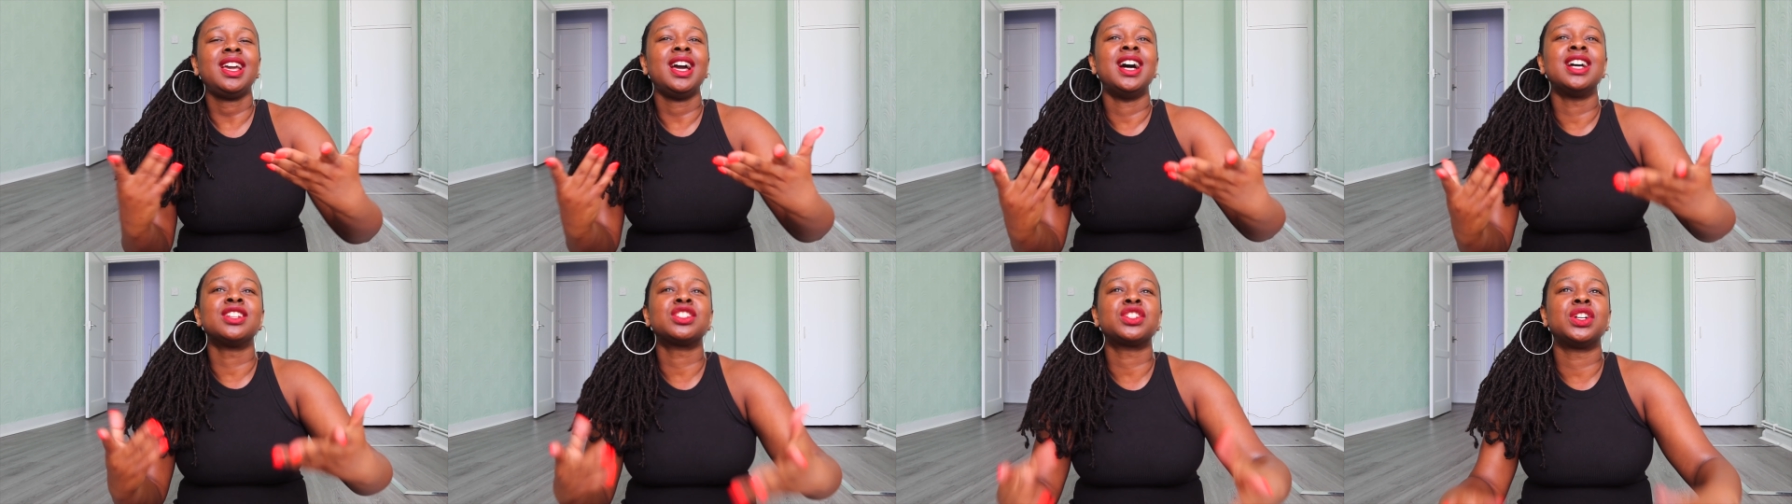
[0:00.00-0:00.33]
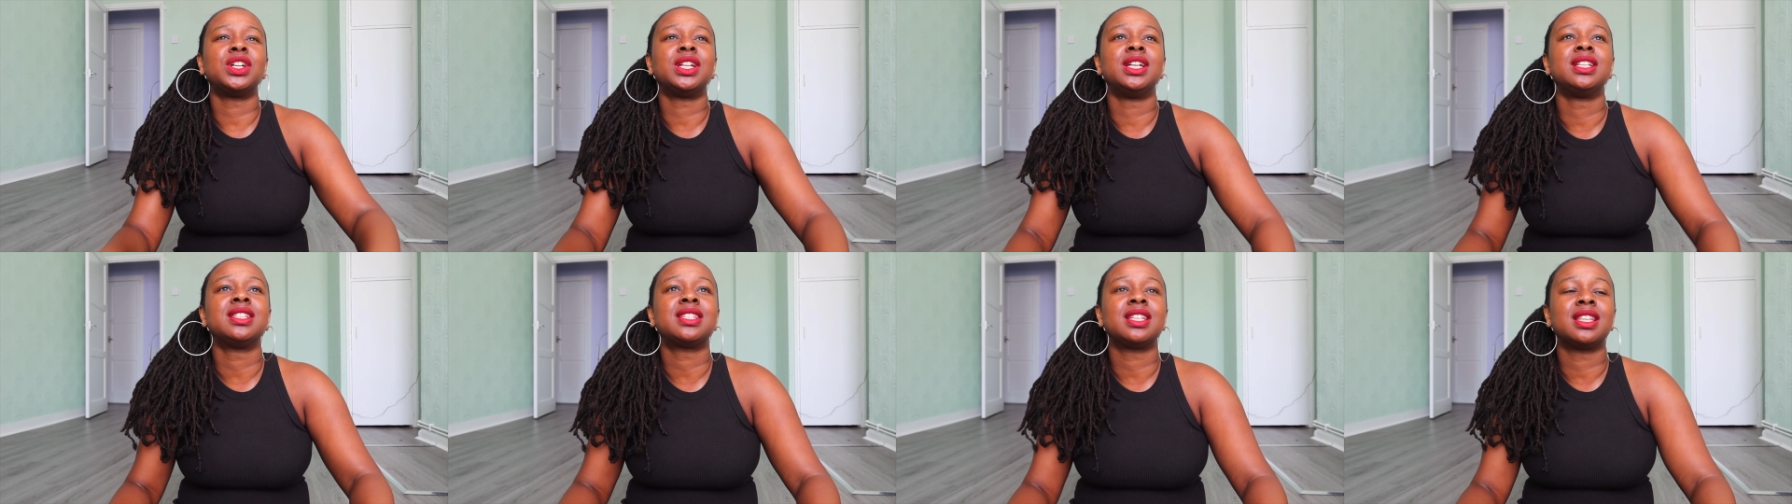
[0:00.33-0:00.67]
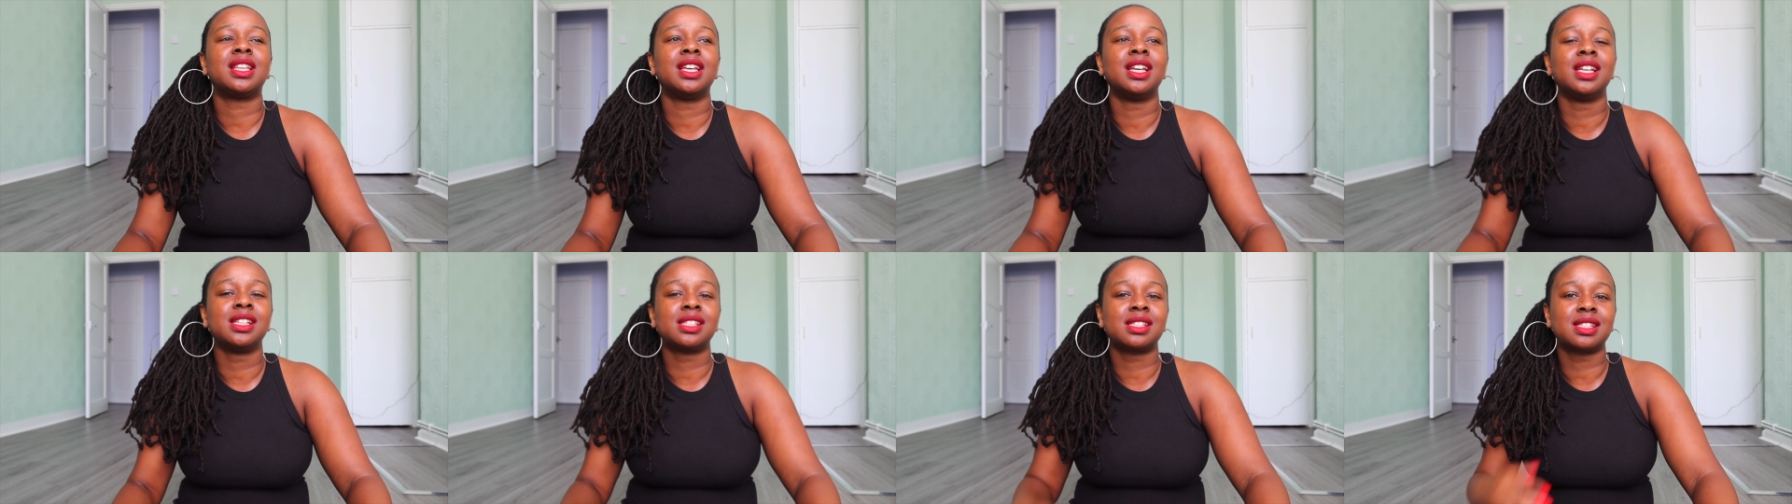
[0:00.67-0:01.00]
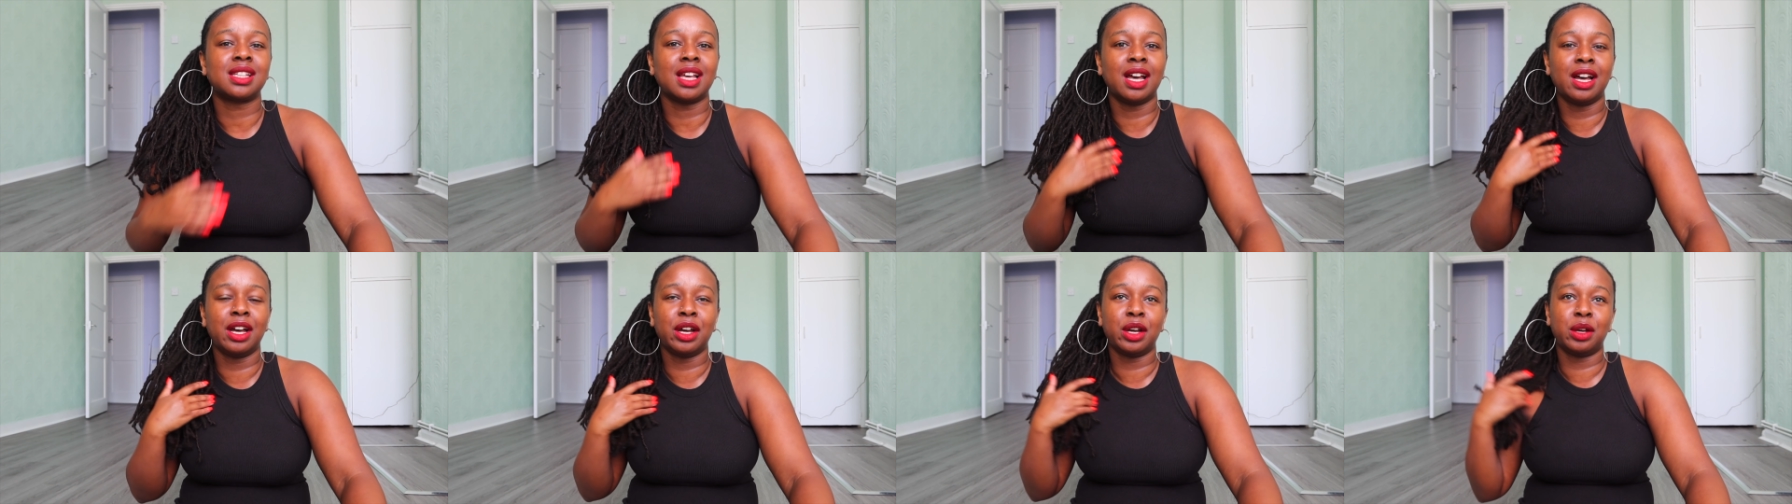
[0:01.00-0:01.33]
has gone into this,
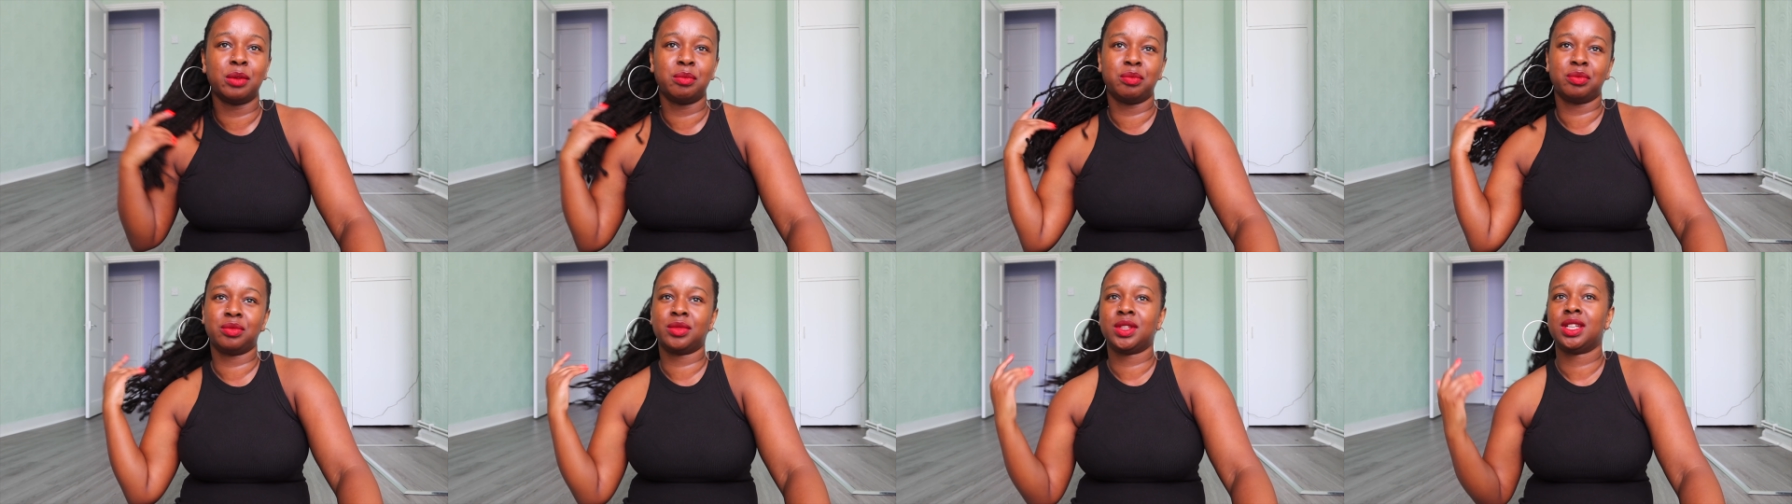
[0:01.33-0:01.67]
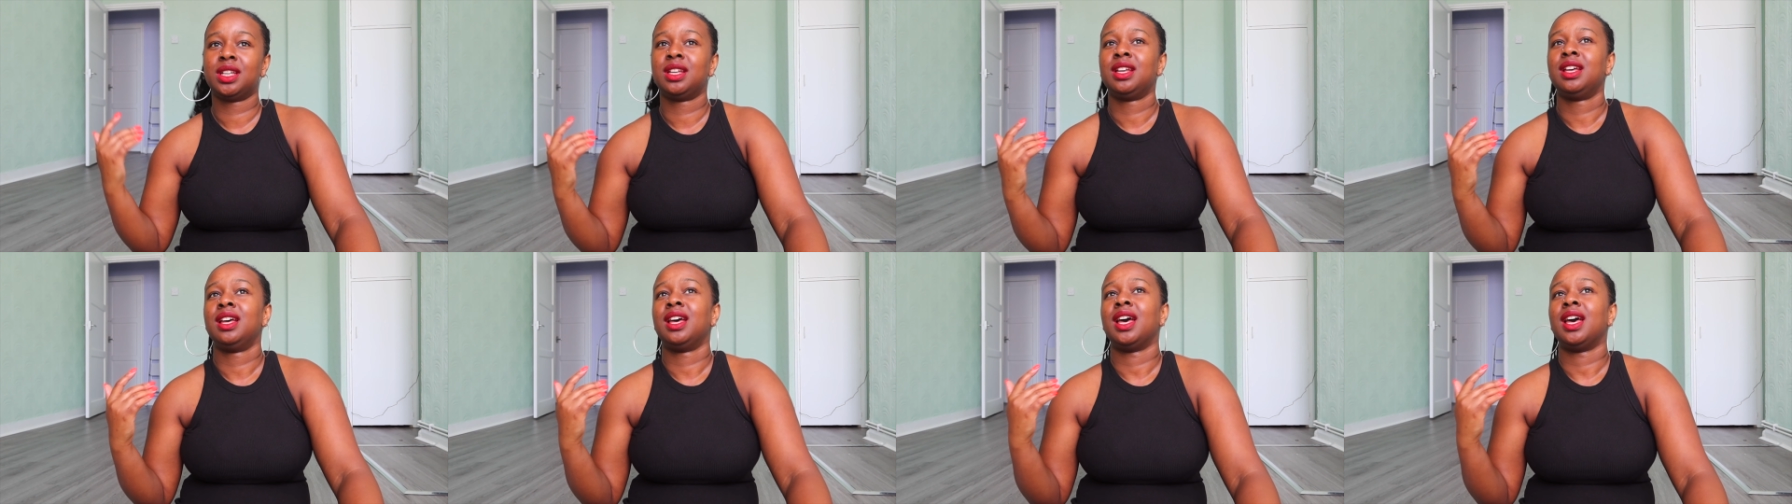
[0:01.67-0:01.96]
um,